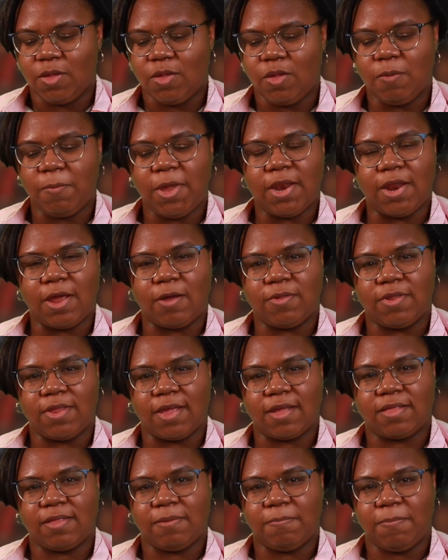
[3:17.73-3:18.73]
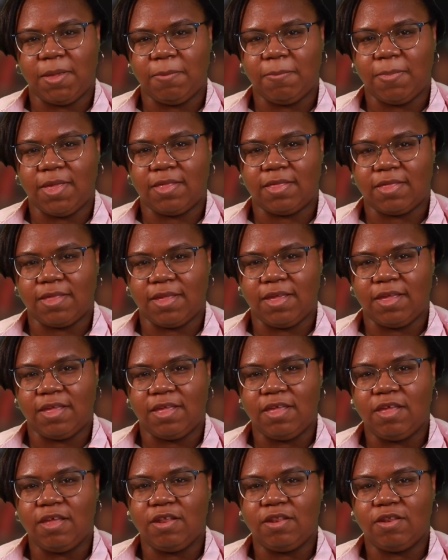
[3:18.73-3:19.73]
you may now text BBC
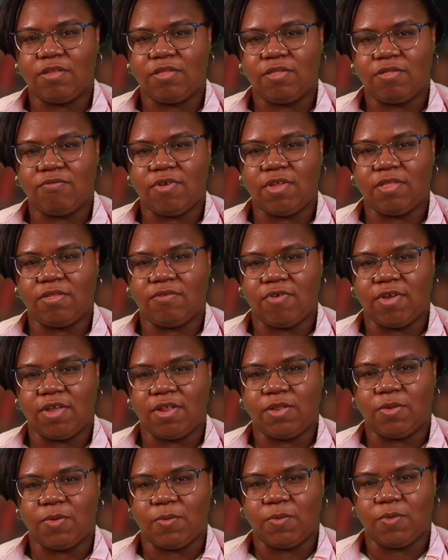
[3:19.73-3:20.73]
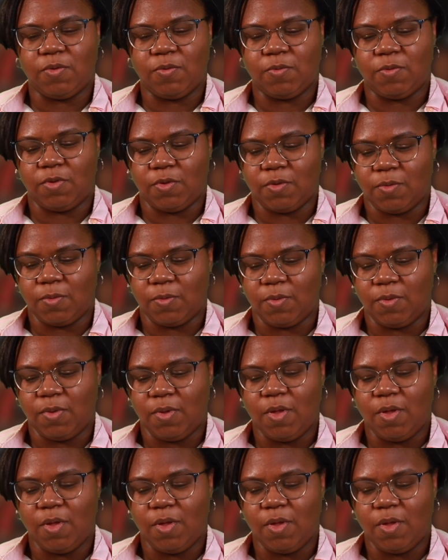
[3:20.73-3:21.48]
to 33222